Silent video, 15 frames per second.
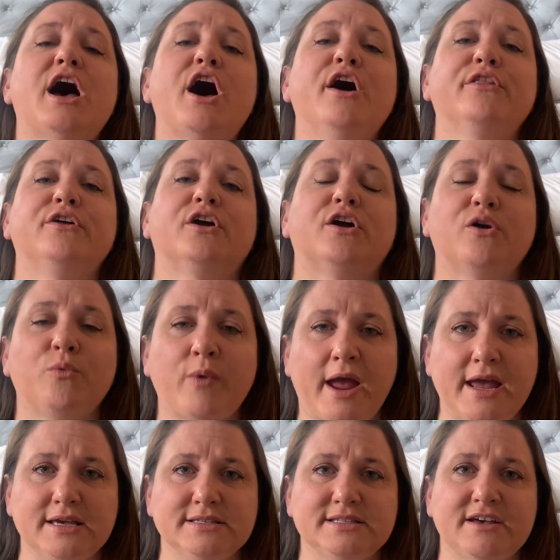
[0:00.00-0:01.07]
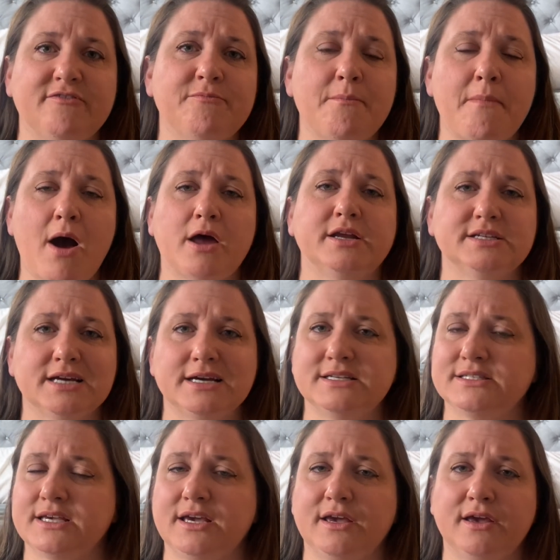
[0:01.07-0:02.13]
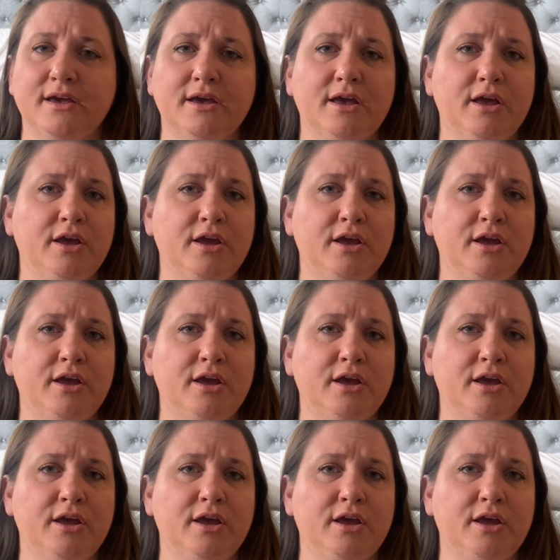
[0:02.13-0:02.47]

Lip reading: other ways of monetizing,